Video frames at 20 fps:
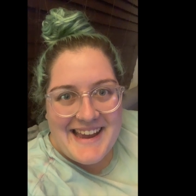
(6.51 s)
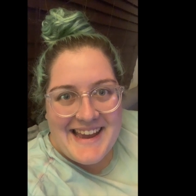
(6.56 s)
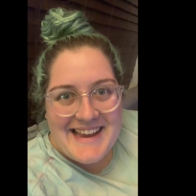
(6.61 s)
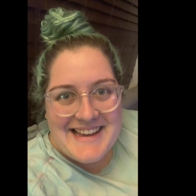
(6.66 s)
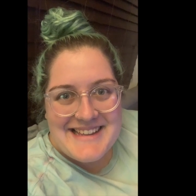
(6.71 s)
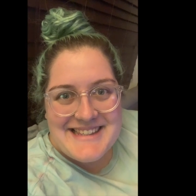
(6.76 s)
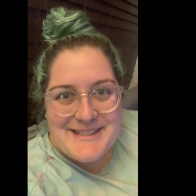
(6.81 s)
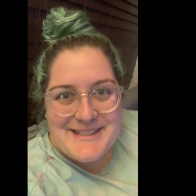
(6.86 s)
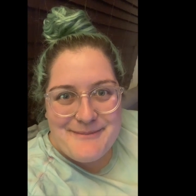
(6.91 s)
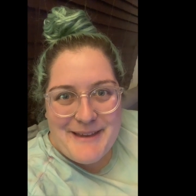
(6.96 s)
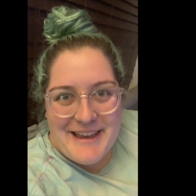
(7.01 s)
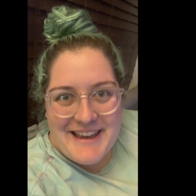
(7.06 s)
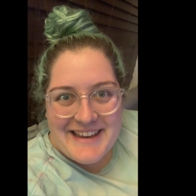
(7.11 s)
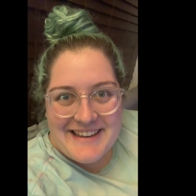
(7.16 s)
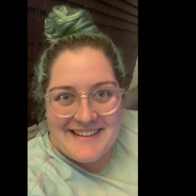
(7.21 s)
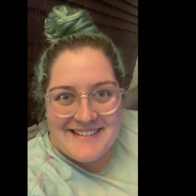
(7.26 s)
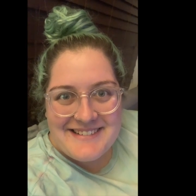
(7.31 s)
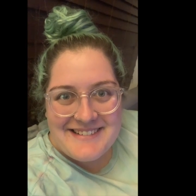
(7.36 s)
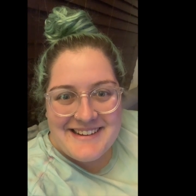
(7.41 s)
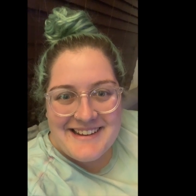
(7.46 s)
it's
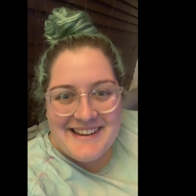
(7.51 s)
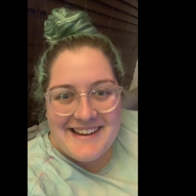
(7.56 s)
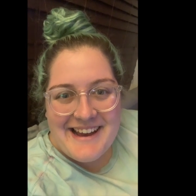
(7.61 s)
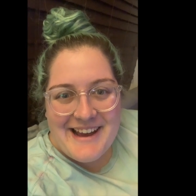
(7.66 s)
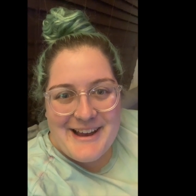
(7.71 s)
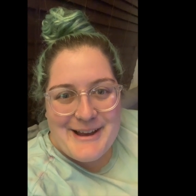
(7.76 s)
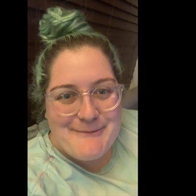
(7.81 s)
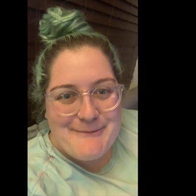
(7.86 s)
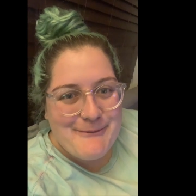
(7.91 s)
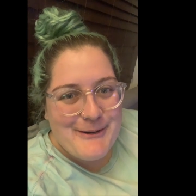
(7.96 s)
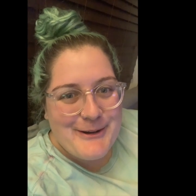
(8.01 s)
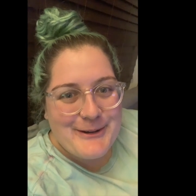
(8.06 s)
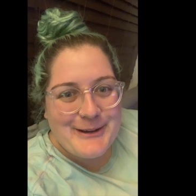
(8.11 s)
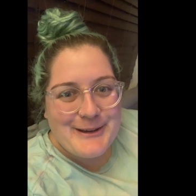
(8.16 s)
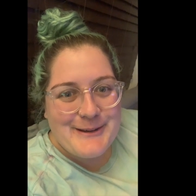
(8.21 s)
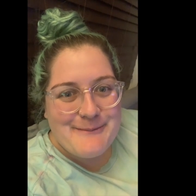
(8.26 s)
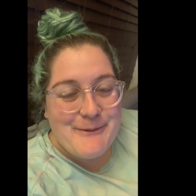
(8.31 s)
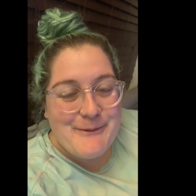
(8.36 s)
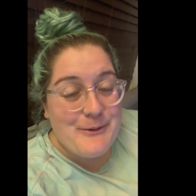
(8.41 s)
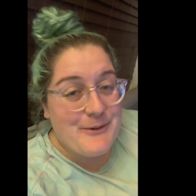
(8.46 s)
Megan. Um,
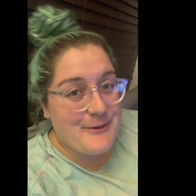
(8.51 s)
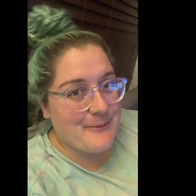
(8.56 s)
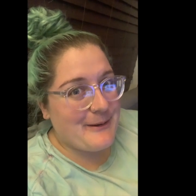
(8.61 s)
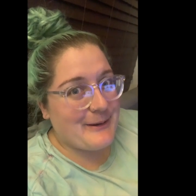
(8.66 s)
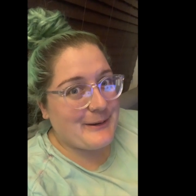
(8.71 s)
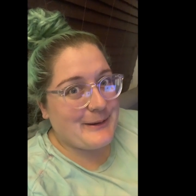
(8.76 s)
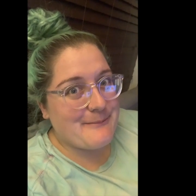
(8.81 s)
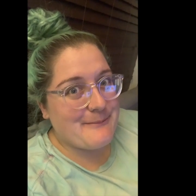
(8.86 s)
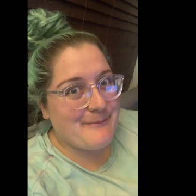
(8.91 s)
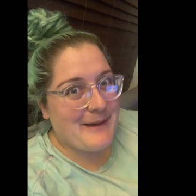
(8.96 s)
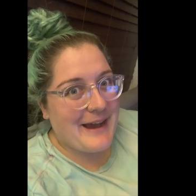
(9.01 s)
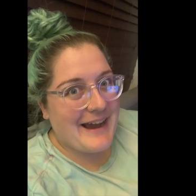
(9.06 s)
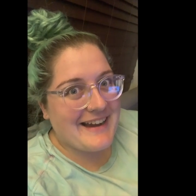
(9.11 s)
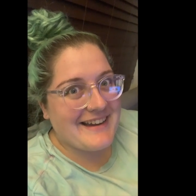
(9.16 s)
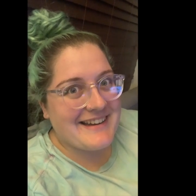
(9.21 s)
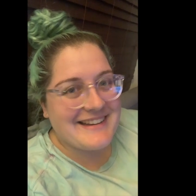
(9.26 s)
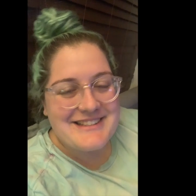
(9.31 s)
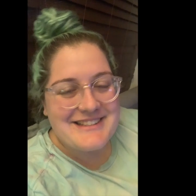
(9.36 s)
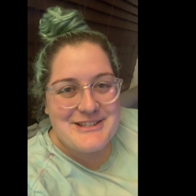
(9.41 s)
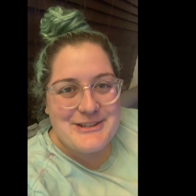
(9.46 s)
welcome or welcome
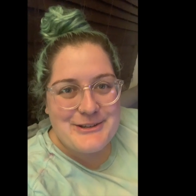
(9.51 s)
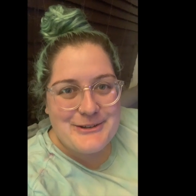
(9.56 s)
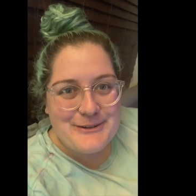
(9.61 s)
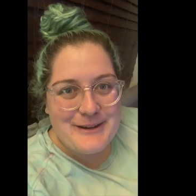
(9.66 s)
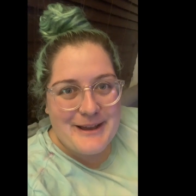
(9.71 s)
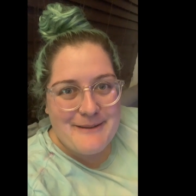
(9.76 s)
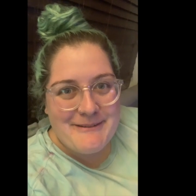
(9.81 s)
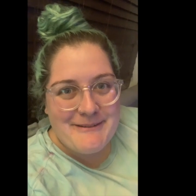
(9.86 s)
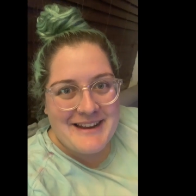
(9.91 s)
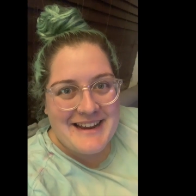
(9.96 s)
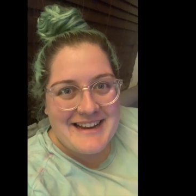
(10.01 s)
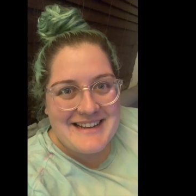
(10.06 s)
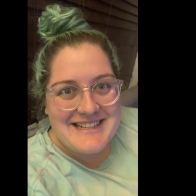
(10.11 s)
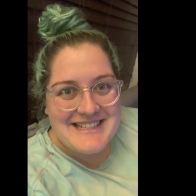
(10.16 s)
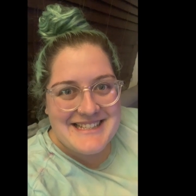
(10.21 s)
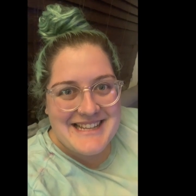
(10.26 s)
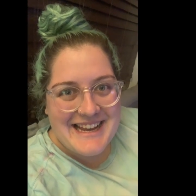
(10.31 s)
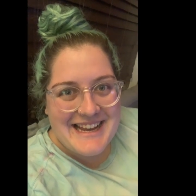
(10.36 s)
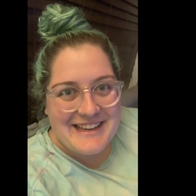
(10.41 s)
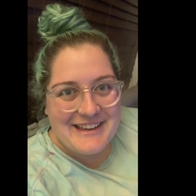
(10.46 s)
back to M&A
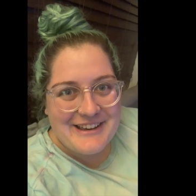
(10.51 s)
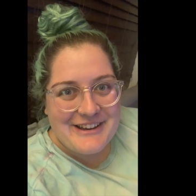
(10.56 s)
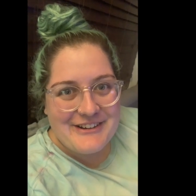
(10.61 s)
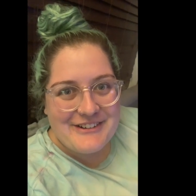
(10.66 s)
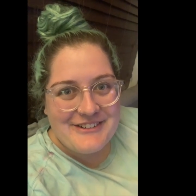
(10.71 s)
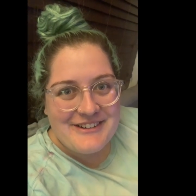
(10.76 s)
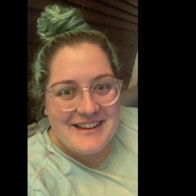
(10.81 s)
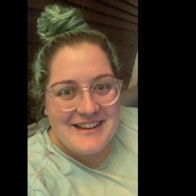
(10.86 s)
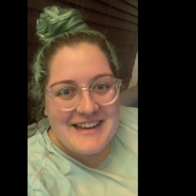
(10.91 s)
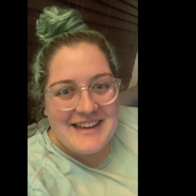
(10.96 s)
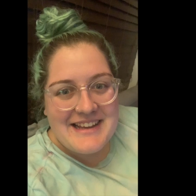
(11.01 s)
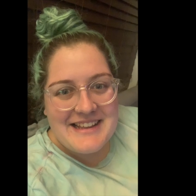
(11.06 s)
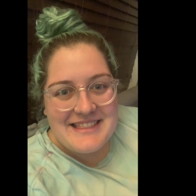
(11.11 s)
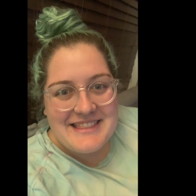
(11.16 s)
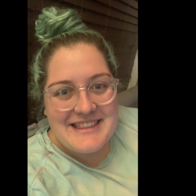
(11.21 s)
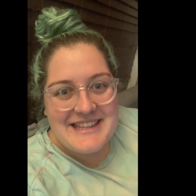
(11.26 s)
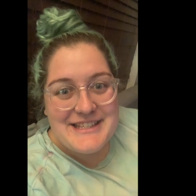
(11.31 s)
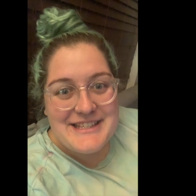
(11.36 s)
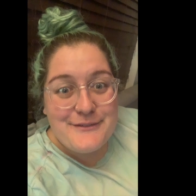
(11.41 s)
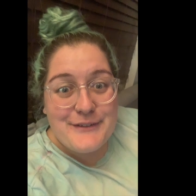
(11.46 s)
Design Co.
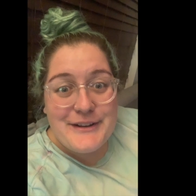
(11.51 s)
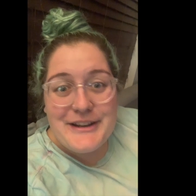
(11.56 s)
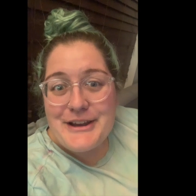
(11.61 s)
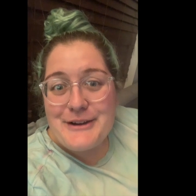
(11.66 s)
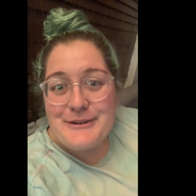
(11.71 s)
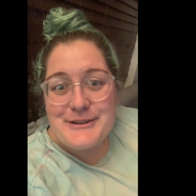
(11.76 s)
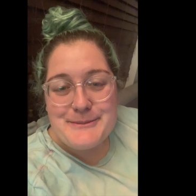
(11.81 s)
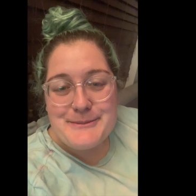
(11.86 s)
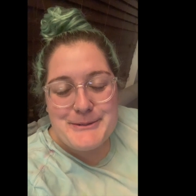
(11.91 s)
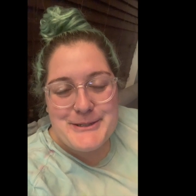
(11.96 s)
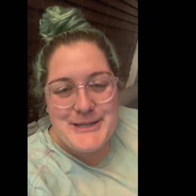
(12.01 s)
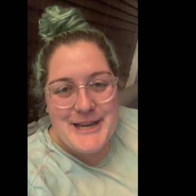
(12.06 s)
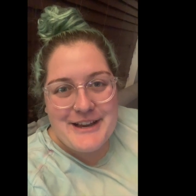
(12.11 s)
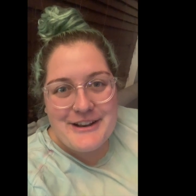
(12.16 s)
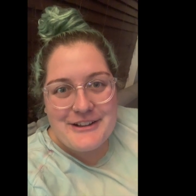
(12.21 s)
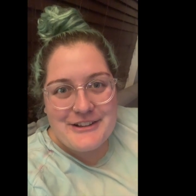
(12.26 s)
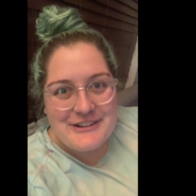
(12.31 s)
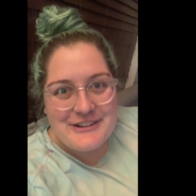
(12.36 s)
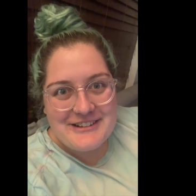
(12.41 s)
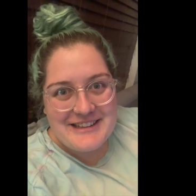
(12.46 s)
This video is
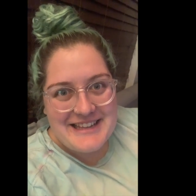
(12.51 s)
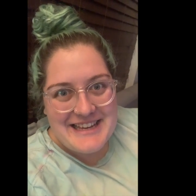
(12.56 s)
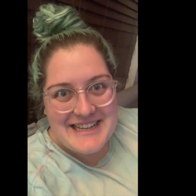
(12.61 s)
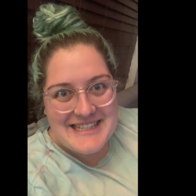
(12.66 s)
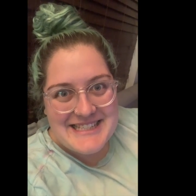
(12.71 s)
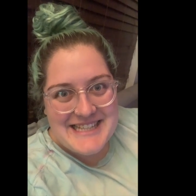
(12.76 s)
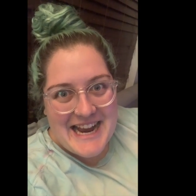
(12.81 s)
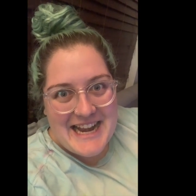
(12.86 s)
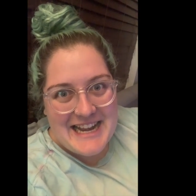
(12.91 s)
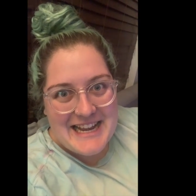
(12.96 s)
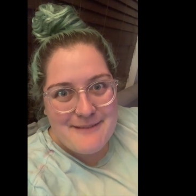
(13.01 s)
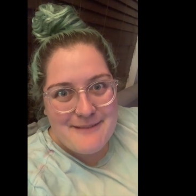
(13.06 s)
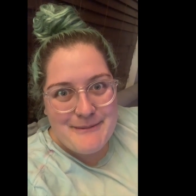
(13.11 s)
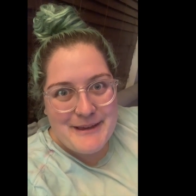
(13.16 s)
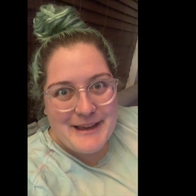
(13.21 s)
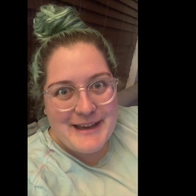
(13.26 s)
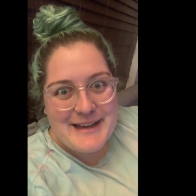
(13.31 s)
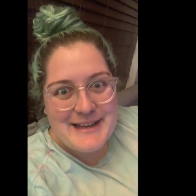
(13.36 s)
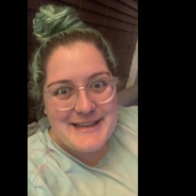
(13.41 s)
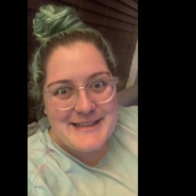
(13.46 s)
particularly exciting
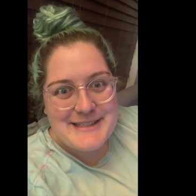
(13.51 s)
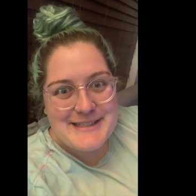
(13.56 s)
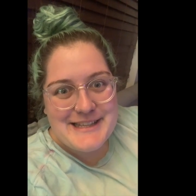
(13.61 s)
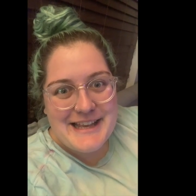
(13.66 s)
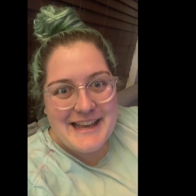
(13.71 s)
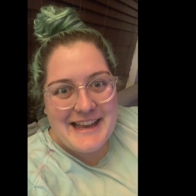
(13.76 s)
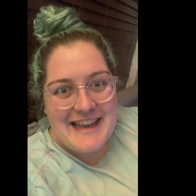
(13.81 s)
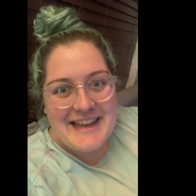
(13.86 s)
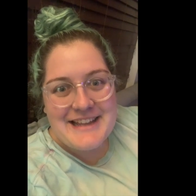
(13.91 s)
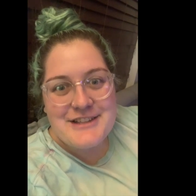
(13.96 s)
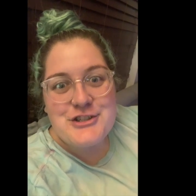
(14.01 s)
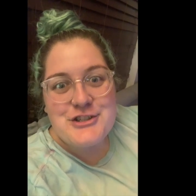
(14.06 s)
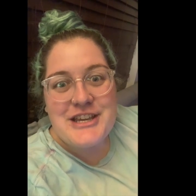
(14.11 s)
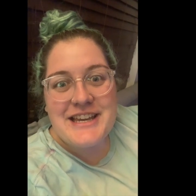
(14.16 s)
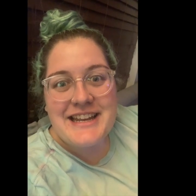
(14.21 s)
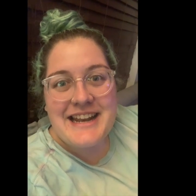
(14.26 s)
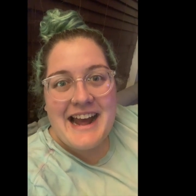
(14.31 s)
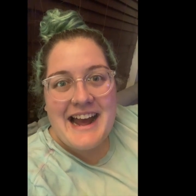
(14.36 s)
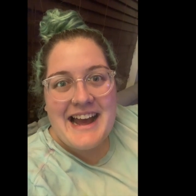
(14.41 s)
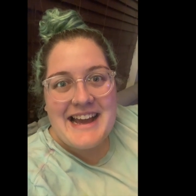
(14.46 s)
because Angie
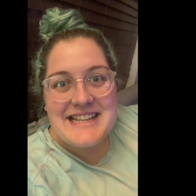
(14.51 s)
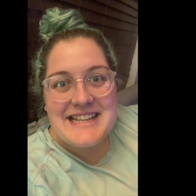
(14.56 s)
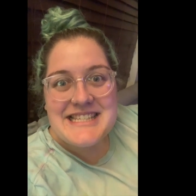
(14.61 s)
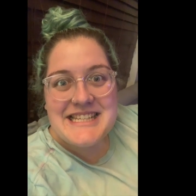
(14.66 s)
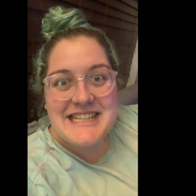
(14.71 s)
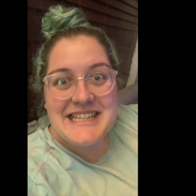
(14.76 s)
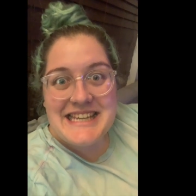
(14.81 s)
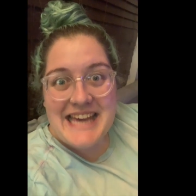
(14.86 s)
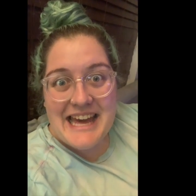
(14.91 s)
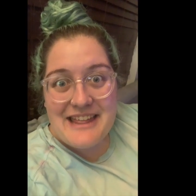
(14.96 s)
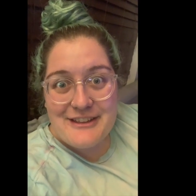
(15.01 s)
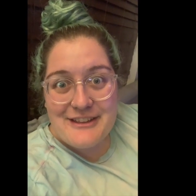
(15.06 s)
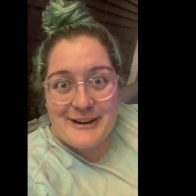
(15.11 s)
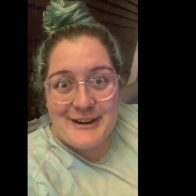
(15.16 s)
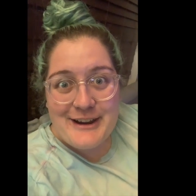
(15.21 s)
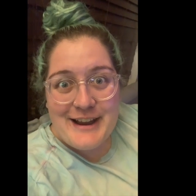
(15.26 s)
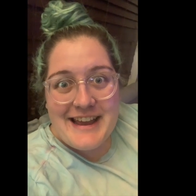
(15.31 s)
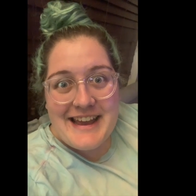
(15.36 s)
and I together